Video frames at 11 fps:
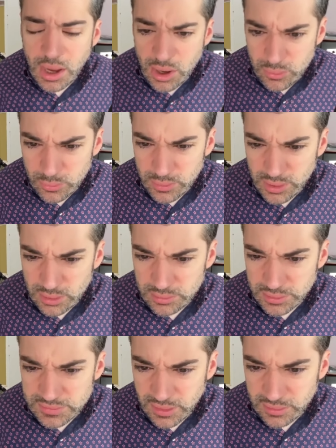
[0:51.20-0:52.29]
Oh,
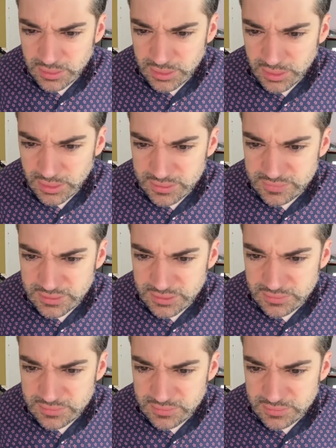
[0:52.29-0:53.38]
ugly duckling. I see.
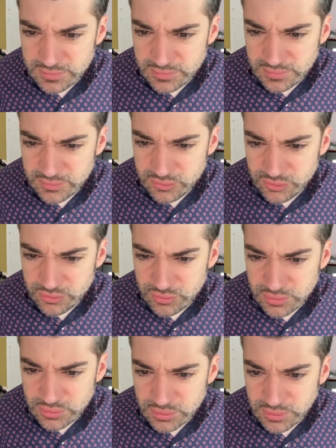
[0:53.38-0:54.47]
D-
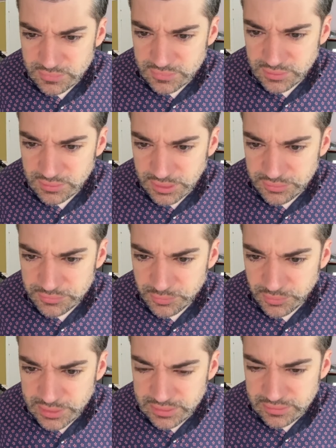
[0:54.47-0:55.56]
j- I see letters
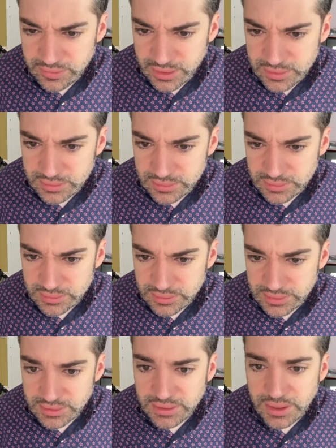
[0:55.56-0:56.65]
related to that.
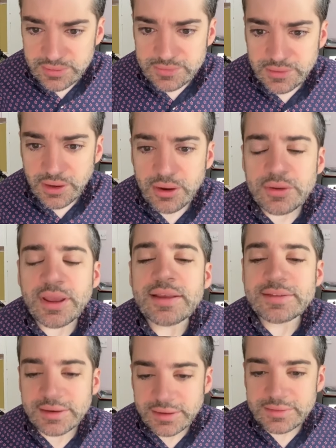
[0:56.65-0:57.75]
Yes. Oh,
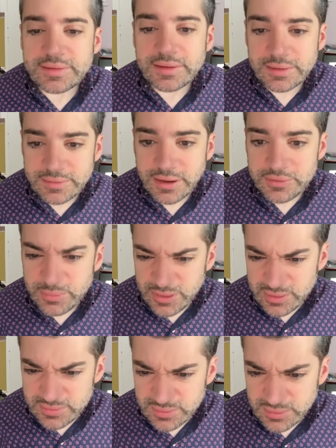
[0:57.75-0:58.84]
yes. It is. It's got to be
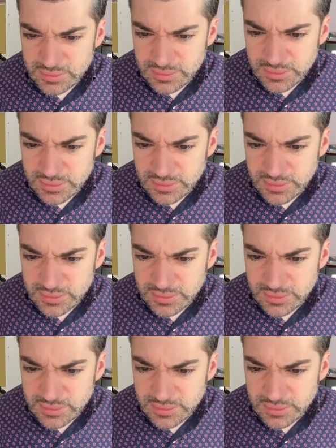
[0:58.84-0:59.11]
this.